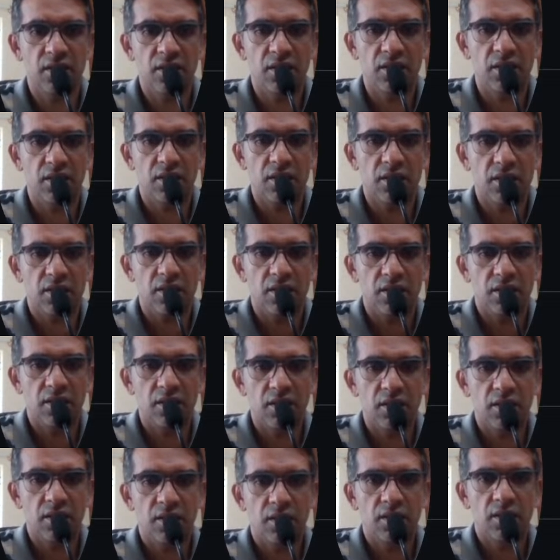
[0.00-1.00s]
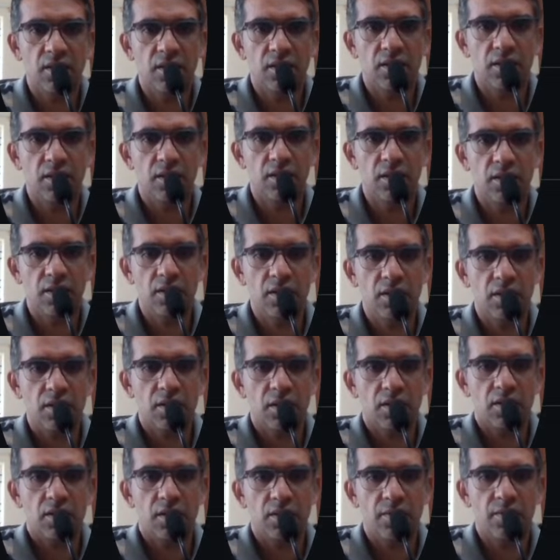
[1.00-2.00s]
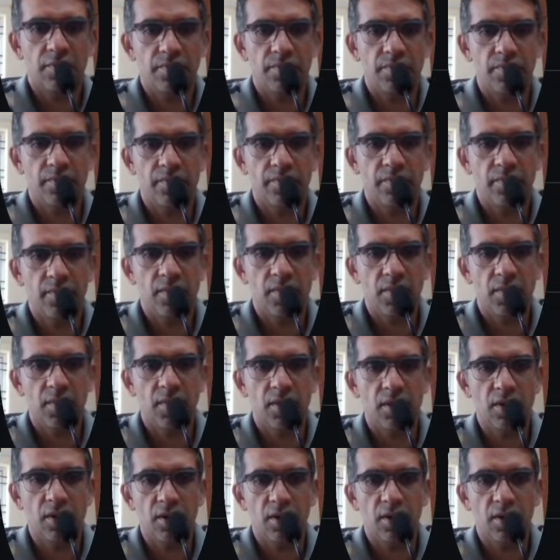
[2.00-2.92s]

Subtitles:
Nobody speaks.